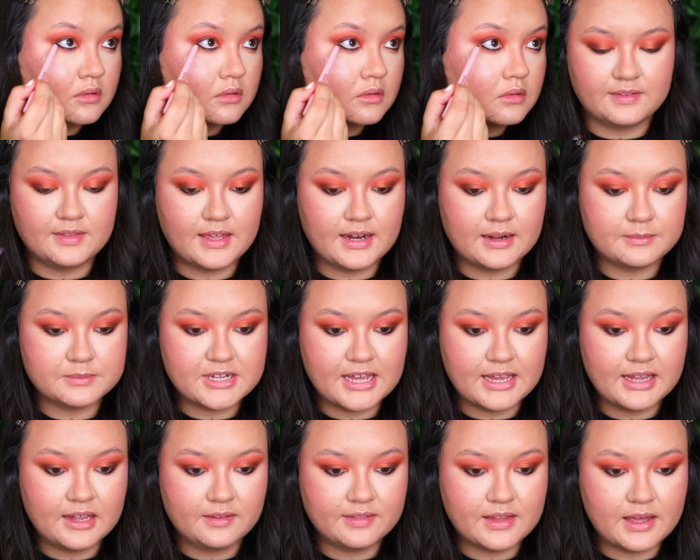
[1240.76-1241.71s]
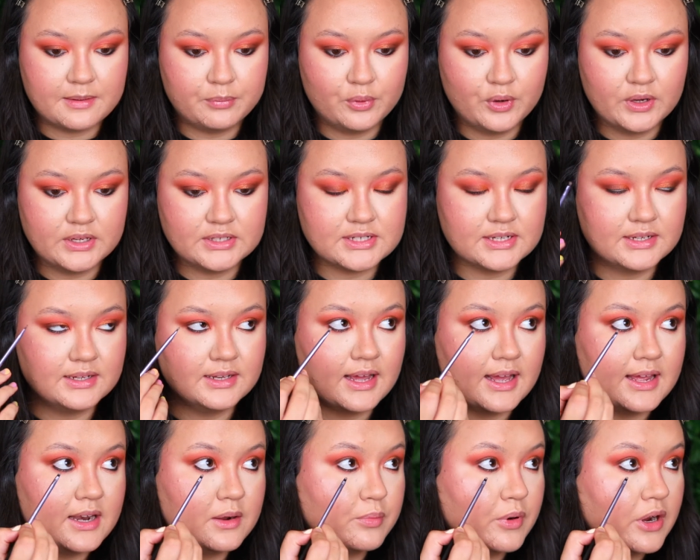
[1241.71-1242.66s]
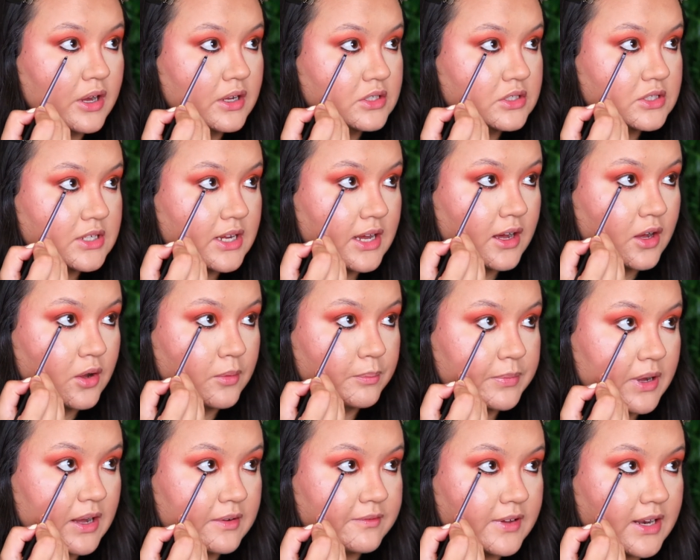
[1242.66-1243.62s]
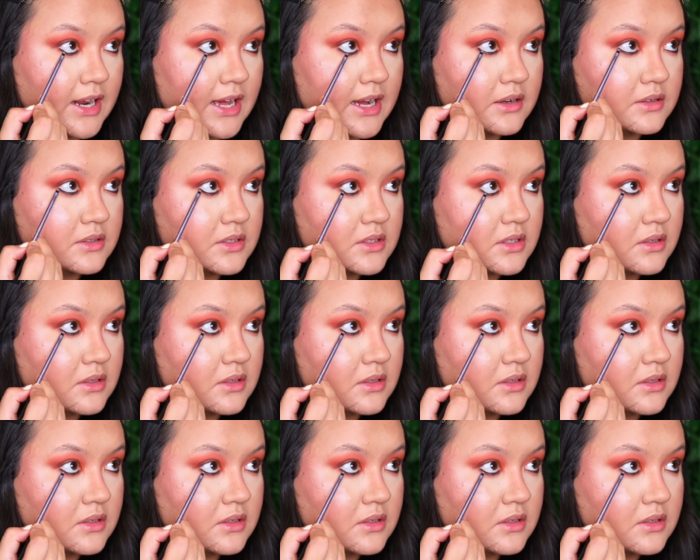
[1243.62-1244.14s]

And then I'm taking that pointed liner brush to help buff it out.